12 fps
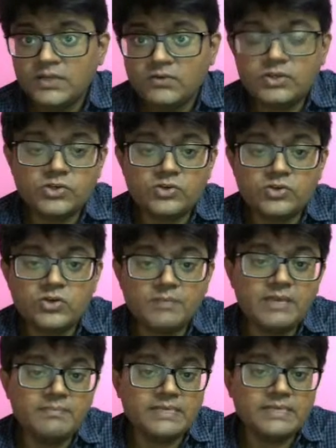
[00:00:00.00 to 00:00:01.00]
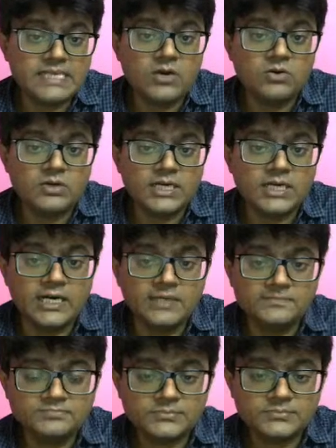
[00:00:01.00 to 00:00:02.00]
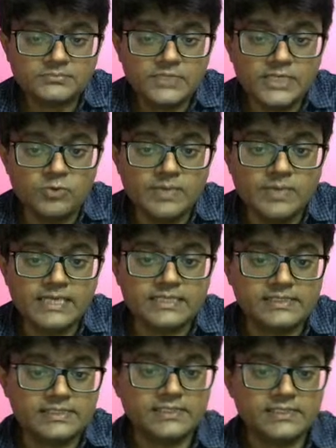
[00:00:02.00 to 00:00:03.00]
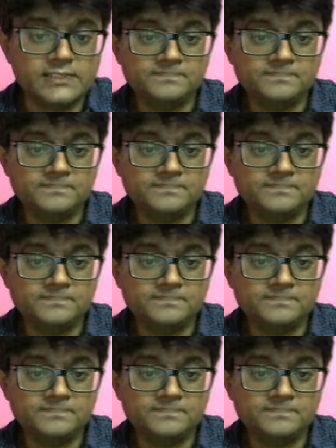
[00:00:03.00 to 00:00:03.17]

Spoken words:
we should not be missing out the numericals.